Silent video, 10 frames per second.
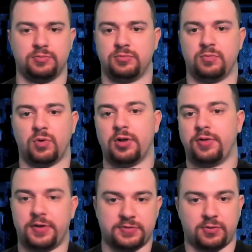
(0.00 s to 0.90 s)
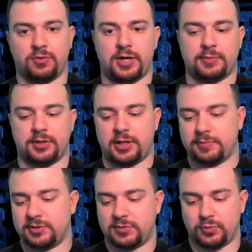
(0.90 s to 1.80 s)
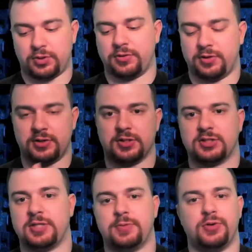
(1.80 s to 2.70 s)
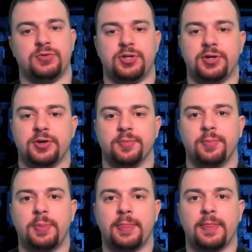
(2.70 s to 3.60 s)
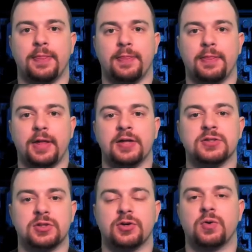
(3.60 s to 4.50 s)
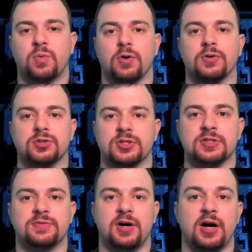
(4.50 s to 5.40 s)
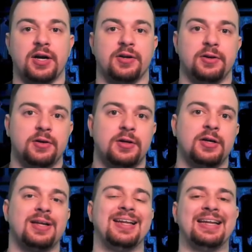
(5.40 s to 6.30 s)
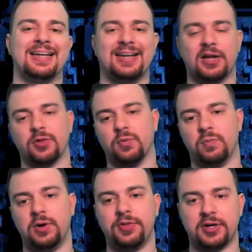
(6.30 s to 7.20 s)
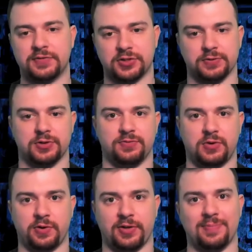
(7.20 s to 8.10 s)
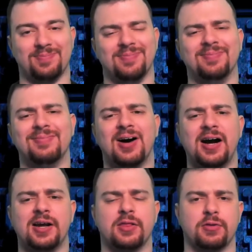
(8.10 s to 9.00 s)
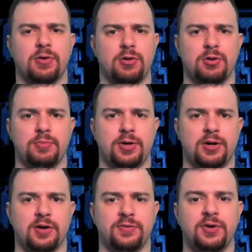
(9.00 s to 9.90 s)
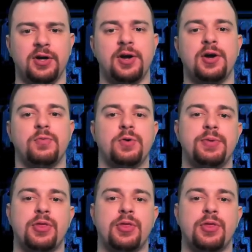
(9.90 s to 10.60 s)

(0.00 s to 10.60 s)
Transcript: one of these four laptops, one of these CPUs here, it's going to work just fine. Now, the one that I've shown so far that might throw a little bit off would be the